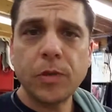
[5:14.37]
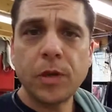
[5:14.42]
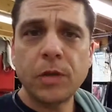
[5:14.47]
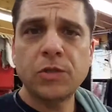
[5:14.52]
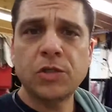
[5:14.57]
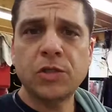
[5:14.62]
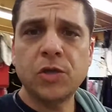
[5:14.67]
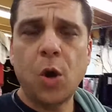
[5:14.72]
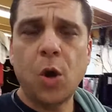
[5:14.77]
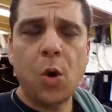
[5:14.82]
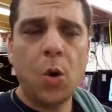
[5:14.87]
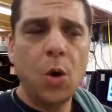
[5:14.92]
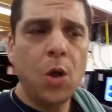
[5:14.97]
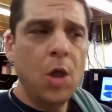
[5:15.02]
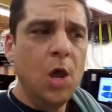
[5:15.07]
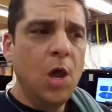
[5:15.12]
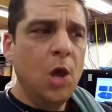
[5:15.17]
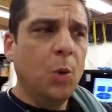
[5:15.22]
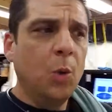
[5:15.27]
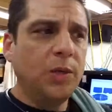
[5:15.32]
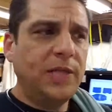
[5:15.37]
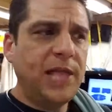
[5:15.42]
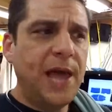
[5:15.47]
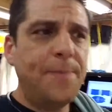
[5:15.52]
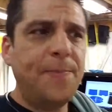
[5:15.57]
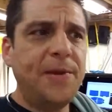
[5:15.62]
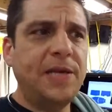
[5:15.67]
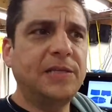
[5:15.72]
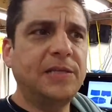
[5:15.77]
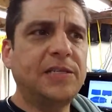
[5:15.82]
So with
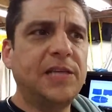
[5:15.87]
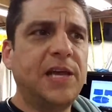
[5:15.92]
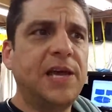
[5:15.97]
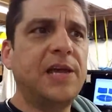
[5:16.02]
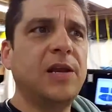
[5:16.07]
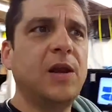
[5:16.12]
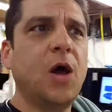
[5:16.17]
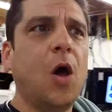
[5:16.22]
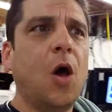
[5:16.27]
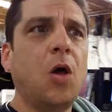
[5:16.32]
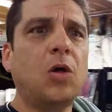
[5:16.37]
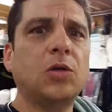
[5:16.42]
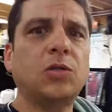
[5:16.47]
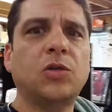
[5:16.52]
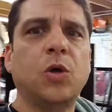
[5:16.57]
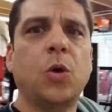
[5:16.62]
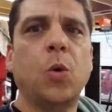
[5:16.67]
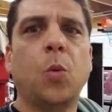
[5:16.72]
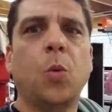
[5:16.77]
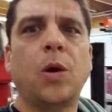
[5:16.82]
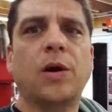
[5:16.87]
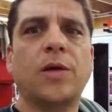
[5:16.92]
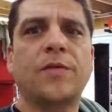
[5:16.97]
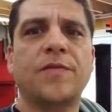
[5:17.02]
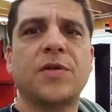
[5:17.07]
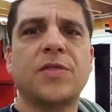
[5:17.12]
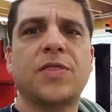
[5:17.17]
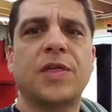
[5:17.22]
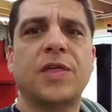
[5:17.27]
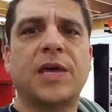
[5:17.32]
that being said, also one of
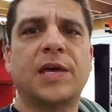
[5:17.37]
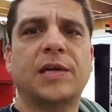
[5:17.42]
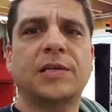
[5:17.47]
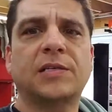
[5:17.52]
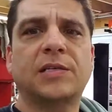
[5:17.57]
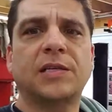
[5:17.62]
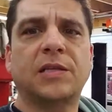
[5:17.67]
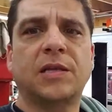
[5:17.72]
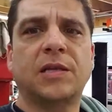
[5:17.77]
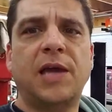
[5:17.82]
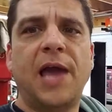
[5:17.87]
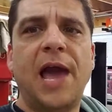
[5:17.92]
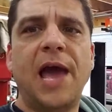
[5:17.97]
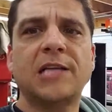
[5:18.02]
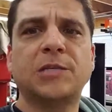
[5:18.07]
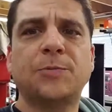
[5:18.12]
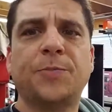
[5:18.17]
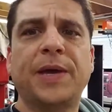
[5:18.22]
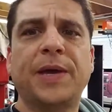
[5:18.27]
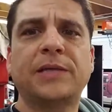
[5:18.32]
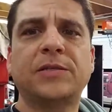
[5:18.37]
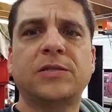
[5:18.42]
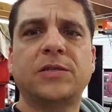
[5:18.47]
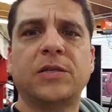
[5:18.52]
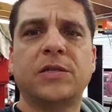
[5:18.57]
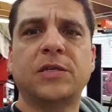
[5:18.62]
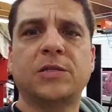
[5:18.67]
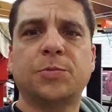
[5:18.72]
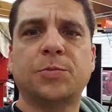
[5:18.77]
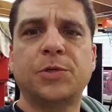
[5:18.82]
the things, the aspects to
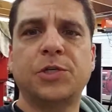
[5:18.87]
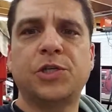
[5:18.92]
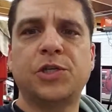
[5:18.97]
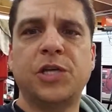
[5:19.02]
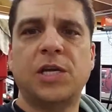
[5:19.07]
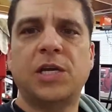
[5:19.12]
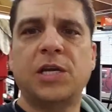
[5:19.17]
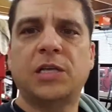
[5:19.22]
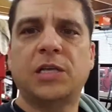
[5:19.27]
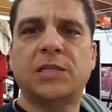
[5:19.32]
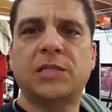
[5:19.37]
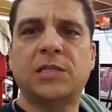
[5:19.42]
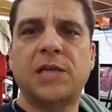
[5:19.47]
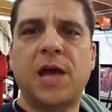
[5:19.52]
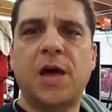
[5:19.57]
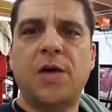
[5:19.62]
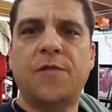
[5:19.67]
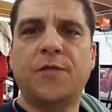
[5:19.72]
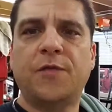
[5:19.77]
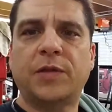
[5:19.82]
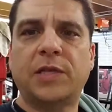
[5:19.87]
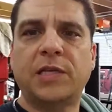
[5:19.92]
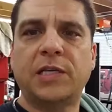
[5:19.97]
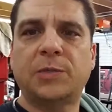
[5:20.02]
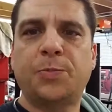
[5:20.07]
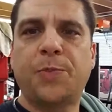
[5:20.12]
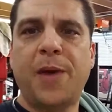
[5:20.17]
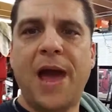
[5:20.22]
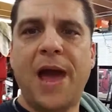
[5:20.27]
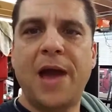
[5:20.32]
this machine itself with
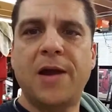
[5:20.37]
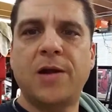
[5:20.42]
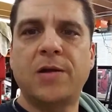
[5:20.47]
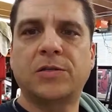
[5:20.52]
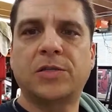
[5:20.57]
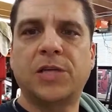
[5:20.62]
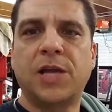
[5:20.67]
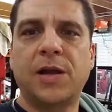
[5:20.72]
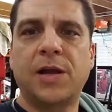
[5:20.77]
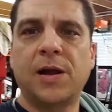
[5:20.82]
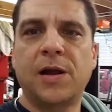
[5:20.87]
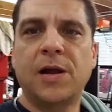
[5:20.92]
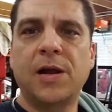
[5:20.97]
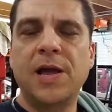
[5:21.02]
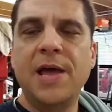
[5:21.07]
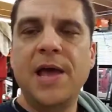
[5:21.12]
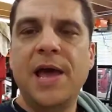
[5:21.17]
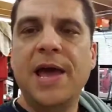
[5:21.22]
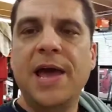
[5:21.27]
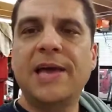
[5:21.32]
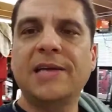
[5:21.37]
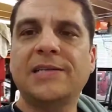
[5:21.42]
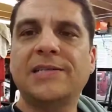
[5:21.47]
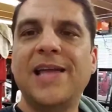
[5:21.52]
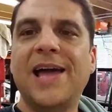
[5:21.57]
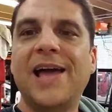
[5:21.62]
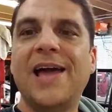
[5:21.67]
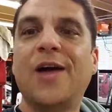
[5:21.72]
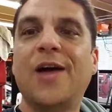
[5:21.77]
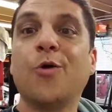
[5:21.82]
these patterns here, is
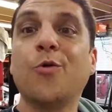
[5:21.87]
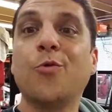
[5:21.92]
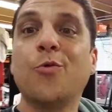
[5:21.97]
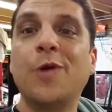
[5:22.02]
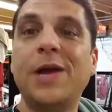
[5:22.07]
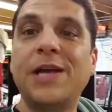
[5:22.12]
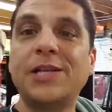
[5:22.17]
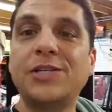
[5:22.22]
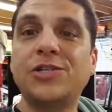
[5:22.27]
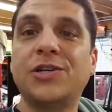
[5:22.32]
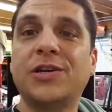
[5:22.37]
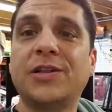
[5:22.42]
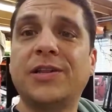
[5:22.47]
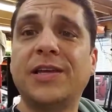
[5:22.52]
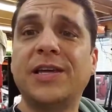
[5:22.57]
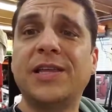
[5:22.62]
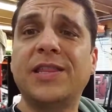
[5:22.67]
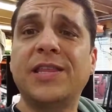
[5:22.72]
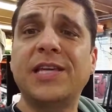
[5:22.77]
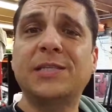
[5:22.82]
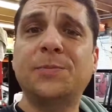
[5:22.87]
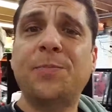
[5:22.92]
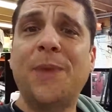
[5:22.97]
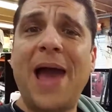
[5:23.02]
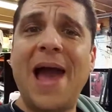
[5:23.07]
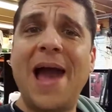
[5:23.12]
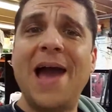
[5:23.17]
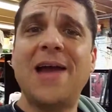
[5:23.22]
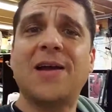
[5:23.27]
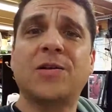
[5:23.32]
that originally these
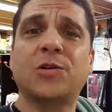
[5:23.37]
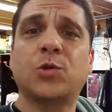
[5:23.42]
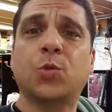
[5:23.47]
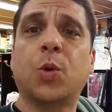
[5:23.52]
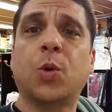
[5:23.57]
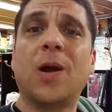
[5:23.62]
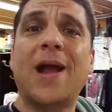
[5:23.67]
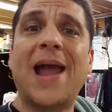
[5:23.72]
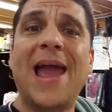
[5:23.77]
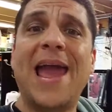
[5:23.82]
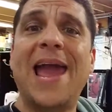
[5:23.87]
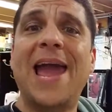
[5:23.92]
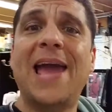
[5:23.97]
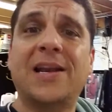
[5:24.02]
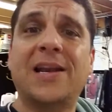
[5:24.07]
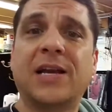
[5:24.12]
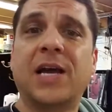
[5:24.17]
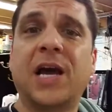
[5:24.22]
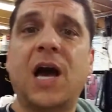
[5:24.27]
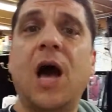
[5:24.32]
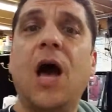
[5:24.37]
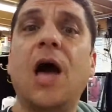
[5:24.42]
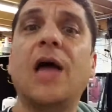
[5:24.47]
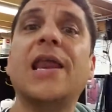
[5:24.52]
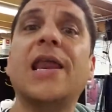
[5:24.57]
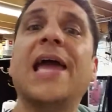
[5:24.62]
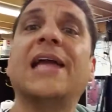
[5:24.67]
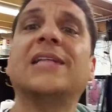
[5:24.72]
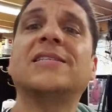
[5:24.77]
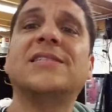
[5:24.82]
patterns were hand
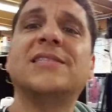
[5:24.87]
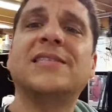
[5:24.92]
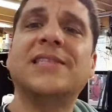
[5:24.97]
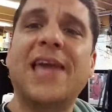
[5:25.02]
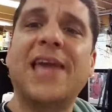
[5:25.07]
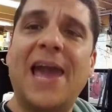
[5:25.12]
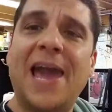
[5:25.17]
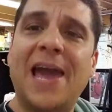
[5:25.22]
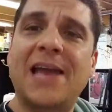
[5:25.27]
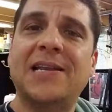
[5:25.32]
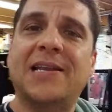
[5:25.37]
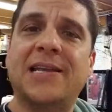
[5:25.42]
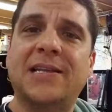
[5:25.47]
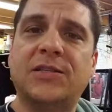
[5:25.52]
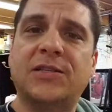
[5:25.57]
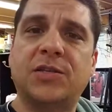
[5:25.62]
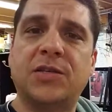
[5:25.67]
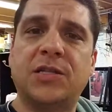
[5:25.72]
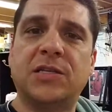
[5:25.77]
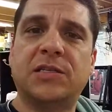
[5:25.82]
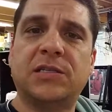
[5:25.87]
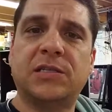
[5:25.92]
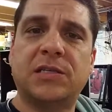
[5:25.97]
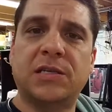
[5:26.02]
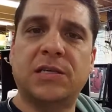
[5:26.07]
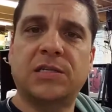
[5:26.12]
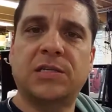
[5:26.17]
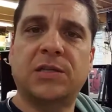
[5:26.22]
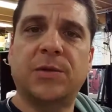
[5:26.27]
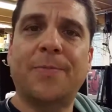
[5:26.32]
cut and scanned into the
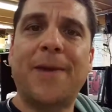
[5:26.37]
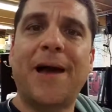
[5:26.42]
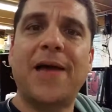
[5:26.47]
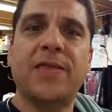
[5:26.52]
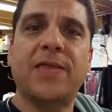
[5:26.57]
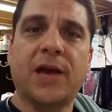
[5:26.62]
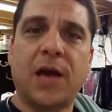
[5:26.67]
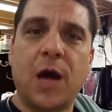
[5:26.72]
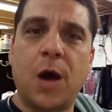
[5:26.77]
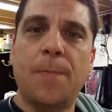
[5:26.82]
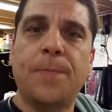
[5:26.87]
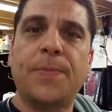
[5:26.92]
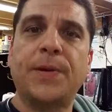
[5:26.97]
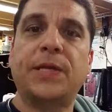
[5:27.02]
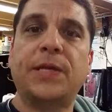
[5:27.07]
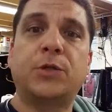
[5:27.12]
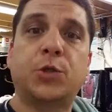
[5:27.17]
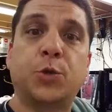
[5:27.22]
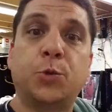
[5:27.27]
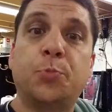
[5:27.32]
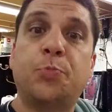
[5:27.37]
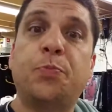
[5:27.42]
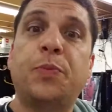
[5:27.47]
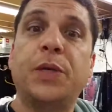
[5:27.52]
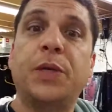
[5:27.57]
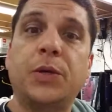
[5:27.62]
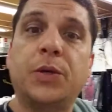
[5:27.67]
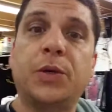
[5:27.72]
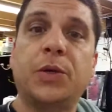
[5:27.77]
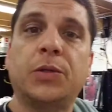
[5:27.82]
system by the company to
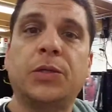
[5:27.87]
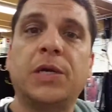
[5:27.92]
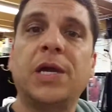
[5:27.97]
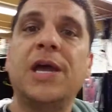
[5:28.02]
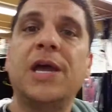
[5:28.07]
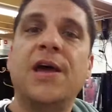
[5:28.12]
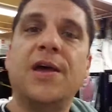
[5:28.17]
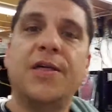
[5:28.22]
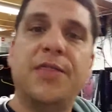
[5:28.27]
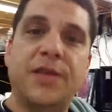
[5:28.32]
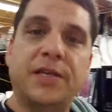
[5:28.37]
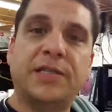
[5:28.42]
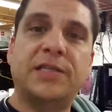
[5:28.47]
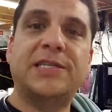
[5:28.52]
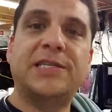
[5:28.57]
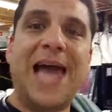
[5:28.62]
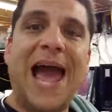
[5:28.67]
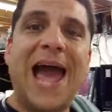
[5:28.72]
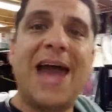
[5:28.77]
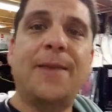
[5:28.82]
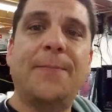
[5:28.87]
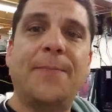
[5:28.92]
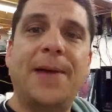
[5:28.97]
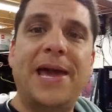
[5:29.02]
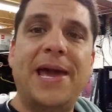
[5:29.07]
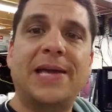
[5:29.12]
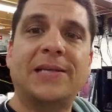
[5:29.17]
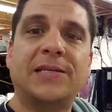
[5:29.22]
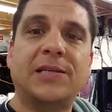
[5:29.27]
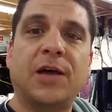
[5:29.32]
build this
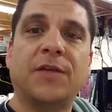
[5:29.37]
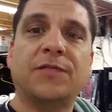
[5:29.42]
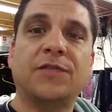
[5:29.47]
database